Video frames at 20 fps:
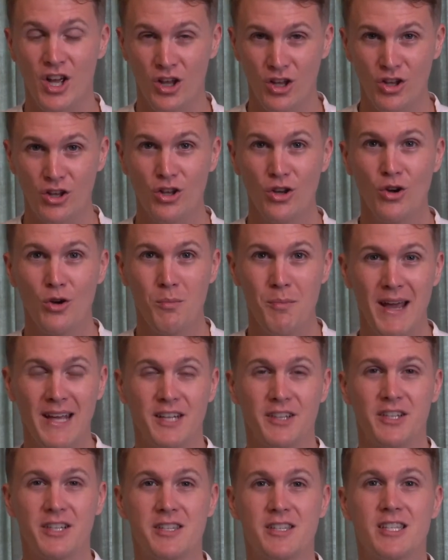You made
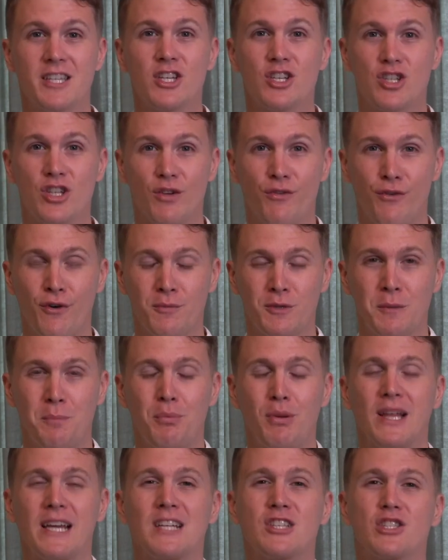a decision from the
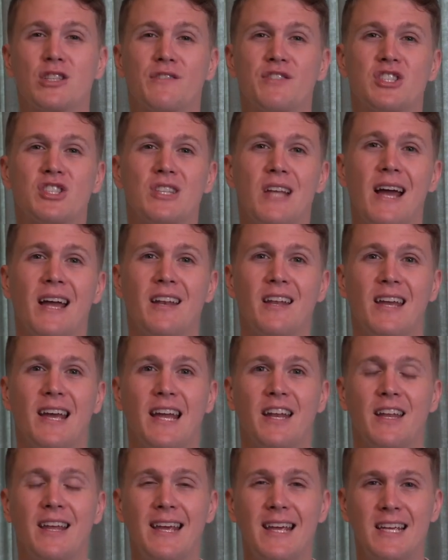place of steady
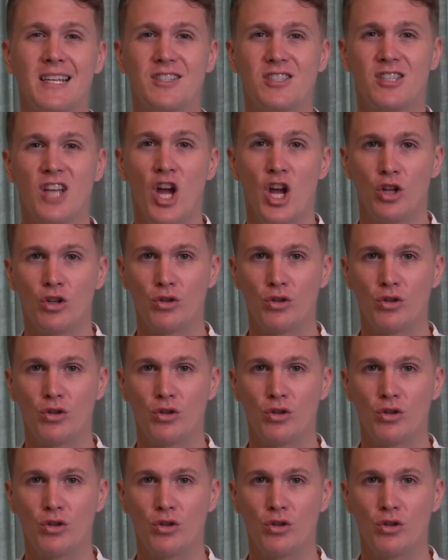and ease